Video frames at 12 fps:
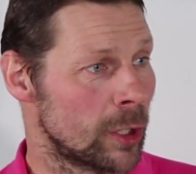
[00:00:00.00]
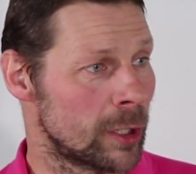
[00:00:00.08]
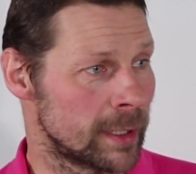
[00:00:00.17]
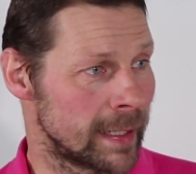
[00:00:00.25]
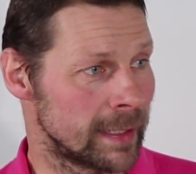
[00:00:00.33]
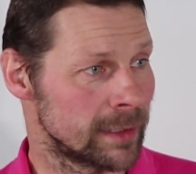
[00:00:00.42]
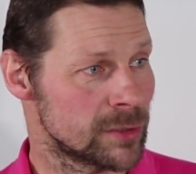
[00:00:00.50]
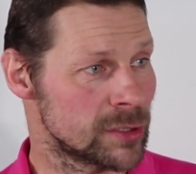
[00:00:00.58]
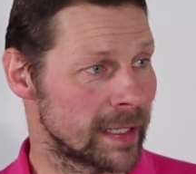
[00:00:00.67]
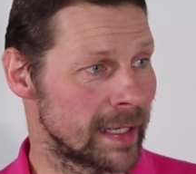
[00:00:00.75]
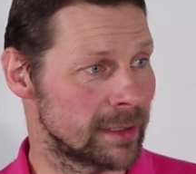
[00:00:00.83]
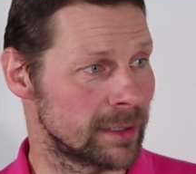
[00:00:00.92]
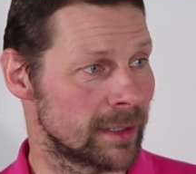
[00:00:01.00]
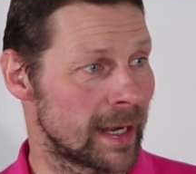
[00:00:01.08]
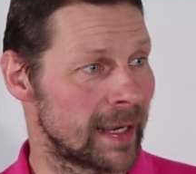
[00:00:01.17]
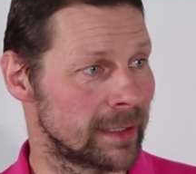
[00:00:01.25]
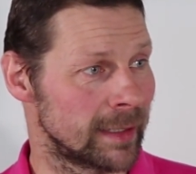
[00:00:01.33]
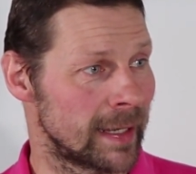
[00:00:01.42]
learning
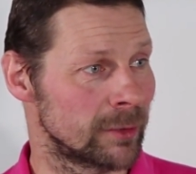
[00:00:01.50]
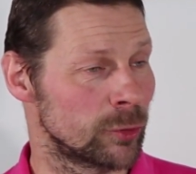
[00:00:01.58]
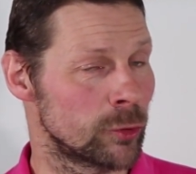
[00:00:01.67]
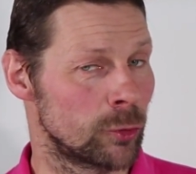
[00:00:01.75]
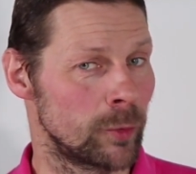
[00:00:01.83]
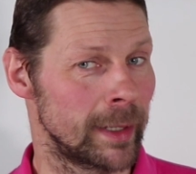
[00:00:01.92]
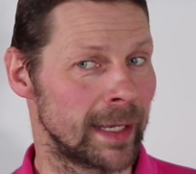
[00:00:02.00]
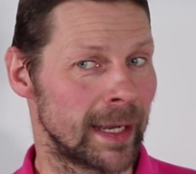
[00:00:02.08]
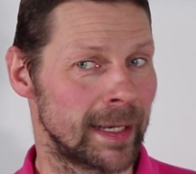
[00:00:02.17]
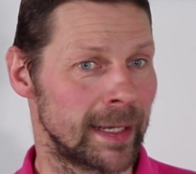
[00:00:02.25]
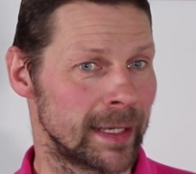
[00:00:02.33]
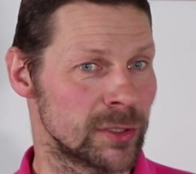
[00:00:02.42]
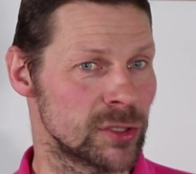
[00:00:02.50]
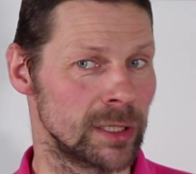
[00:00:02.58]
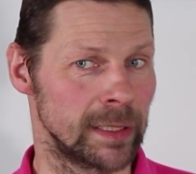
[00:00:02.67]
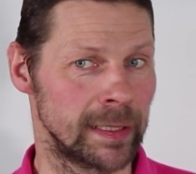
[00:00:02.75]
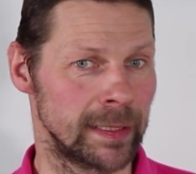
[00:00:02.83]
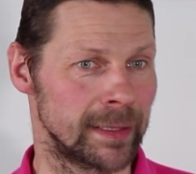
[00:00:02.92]
together and growing, and
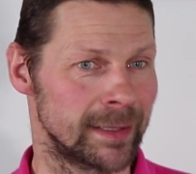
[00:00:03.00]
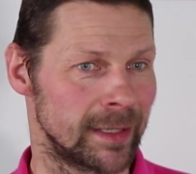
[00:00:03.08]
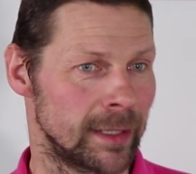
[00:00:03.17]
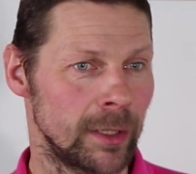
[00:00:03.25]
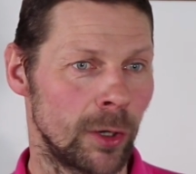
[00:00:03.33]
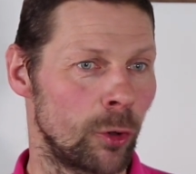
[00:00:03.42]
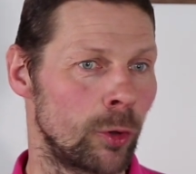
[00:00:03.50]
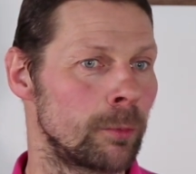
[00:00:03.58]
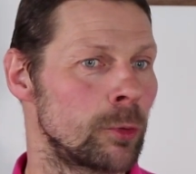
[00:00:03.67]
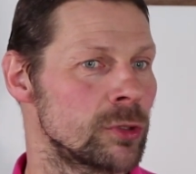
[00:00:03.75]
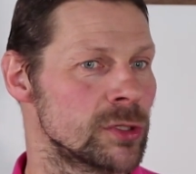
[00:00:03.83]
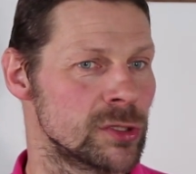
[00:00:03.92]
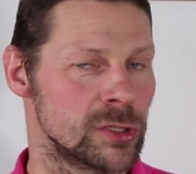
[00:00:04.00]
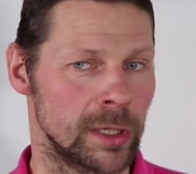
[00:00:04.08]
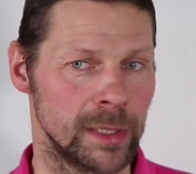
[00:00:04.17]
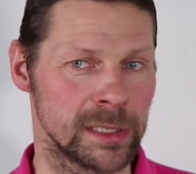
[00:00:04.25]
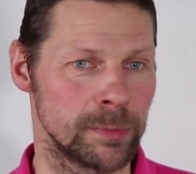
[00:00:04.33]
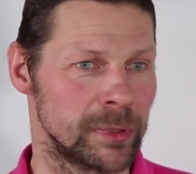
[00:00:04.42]
actually almost
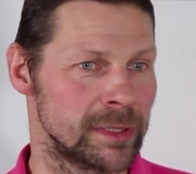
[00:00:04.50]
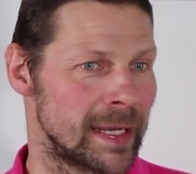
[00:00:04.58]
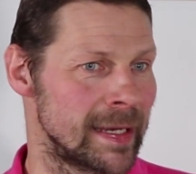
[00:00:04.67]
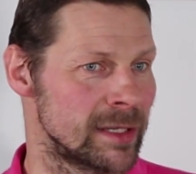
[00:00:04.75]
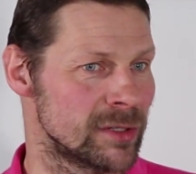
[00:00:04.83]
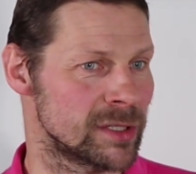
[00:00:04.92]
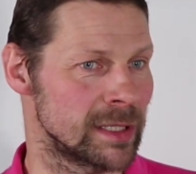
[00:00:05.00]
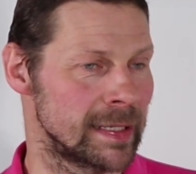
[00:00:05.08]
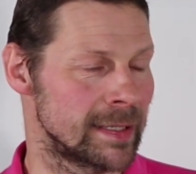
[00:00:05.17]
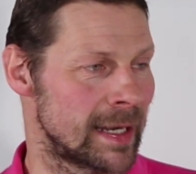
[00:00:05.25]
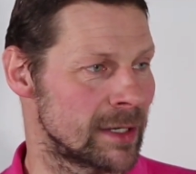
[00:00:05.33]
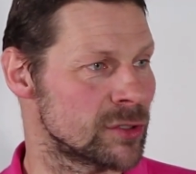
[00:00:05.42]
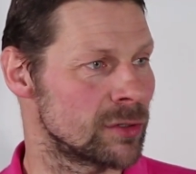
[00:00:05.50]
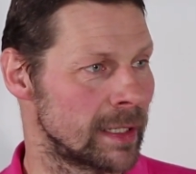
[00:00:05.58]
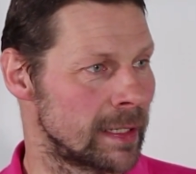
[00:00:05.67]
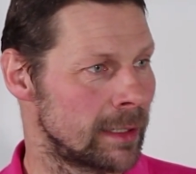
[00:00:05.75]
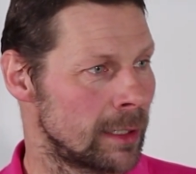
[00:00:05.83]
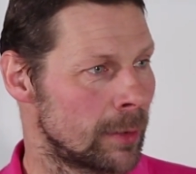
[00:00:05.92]
spontaneously,
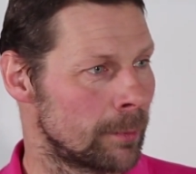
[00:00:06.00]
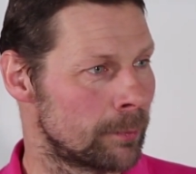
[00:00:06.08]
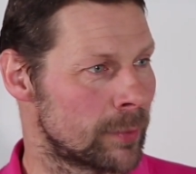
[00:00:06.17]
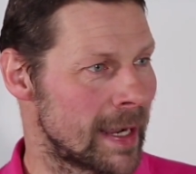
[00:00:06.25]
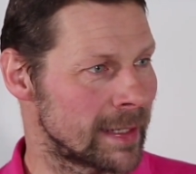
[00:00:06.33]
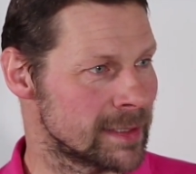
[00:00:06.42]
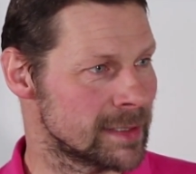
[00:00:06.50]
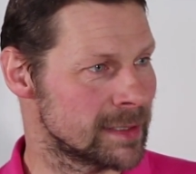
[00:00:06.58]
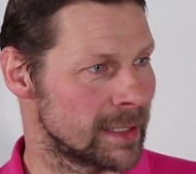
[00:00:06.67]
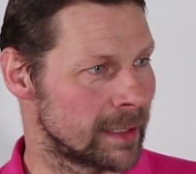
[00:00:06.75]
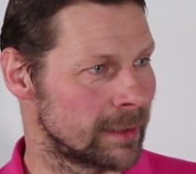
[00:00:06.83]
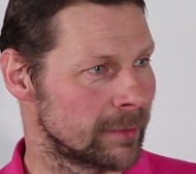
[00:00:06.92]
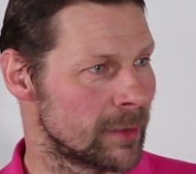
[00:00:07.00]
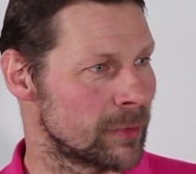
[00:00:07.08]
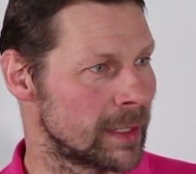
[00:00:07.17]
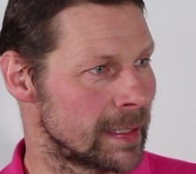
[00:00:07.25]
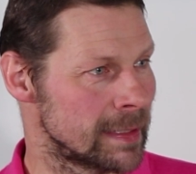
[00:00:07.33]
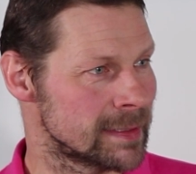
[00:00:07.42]
naturally practicing the
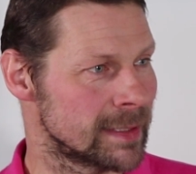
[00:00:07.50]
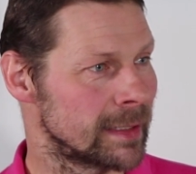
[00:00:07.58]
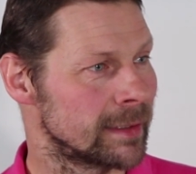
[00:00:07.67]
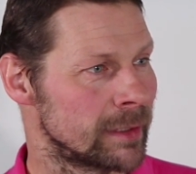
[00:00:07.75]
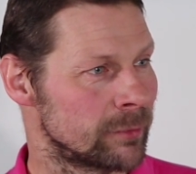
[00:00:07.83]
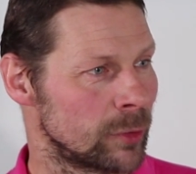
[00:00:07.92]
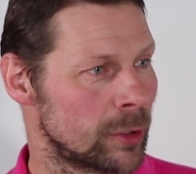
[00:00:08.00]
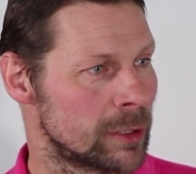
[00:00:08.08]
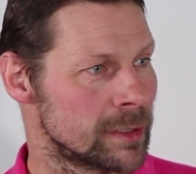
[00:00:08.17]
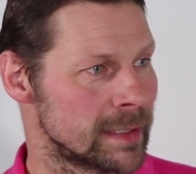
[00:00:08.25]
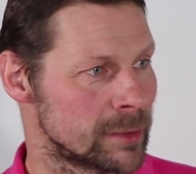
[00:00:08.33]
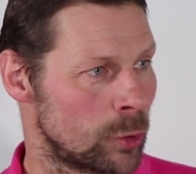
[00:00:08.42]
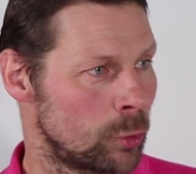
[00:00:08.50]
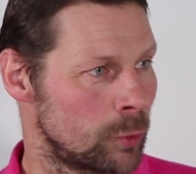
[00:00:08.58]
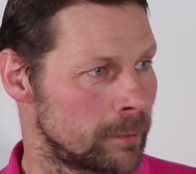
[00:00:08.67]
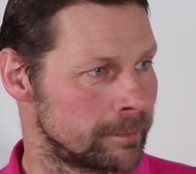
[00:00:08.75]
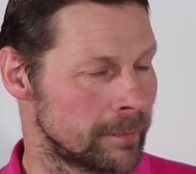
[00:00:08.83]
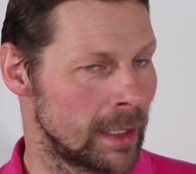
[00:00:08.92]
things that they've learned at
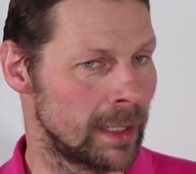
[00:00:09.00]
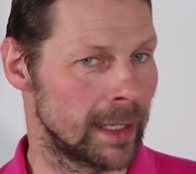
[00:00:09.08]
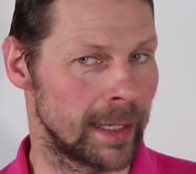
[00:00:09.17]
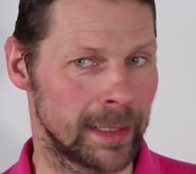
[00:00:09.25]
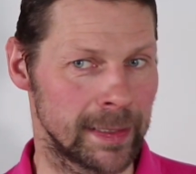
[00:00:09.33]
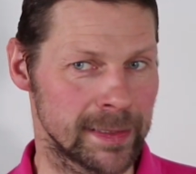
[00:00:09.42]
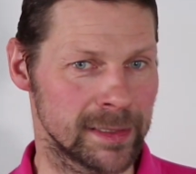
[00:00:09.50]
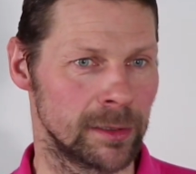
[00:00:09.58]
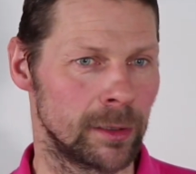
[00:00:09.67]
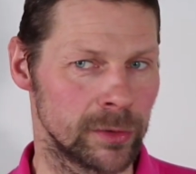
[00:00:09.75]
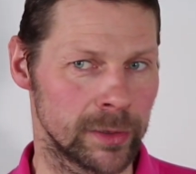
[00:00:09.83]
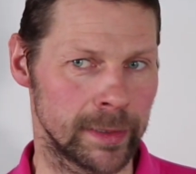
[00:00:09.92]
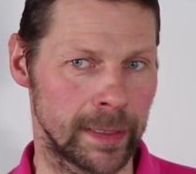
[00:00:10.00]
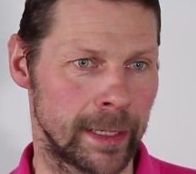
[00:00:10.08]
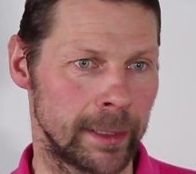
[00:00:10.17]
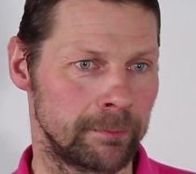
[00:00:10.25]
home. And it's not